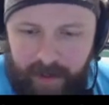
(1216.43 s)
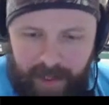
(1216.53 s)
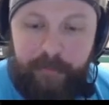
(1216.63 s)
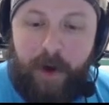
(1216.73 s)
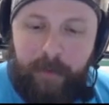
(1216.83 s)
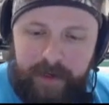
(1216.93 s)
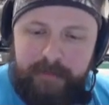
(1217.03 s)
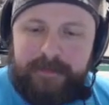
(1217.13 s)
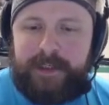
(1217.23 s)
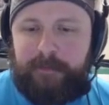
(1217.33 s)
And I want to keep
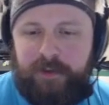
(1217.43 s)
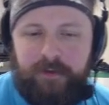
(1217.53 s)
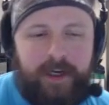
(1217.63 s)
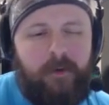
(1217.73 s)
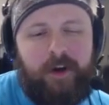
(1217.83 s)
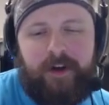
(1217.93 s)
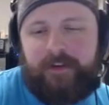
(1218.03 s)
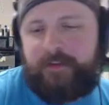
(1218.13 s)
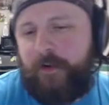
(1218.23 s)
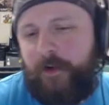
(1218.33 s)
them simple too. Like I want it
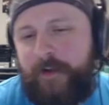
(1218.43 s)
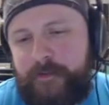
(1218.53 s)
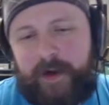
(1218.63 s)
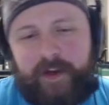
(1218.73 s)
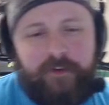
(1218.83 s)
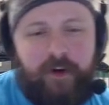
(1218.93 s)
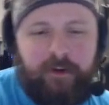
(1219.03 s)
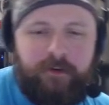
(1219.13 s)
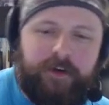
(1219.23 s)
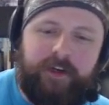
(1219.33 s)
so everybody can draw
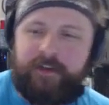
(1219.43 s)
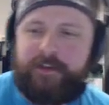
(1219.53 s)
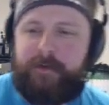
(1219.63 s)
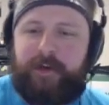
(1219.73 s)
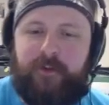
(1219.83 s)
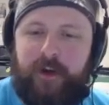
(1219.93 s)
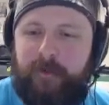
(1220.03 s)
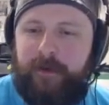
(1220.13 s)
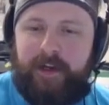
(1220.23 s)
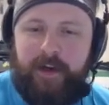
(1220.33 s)
Loki, because everybody can draw
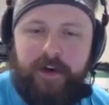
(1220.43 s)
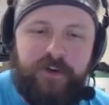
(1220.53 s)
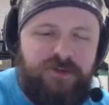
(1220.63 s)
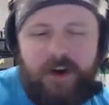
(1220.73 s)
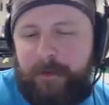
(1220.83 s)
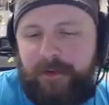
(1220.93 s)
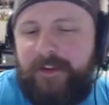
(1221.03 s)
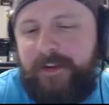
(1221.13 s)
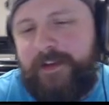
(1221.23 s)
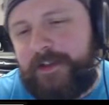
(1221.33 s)
him getting into trouble,
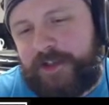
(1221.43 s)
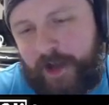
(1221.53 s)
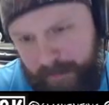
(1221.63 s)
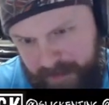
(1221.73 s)
start a bunch